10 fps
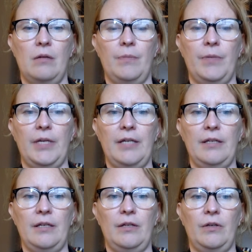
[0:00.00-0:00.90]
But
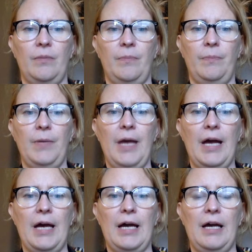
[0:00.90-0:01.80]
as I look
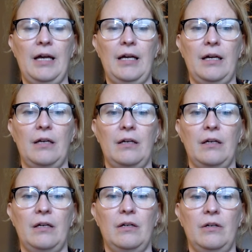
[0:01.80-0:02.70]
back,
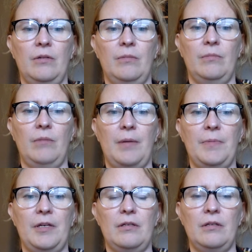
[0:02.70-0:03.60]

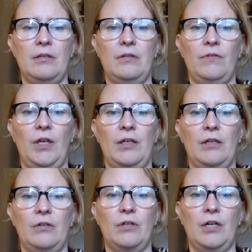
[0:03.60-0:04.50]
it does feel
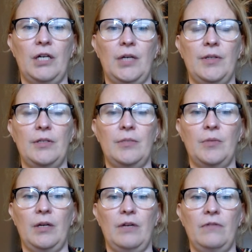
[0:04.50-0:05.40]
like you're talking about some
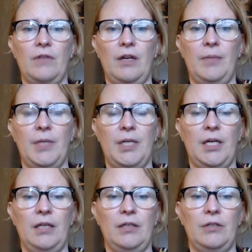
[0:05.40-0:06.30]
kind of common
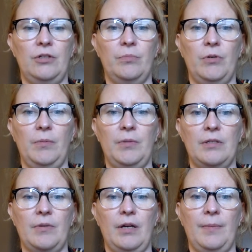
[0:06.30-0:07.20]
knowledge, probably
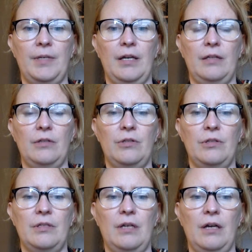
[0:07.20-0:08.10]
some common knowledge
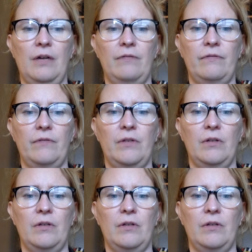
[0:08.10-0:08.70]
stuff.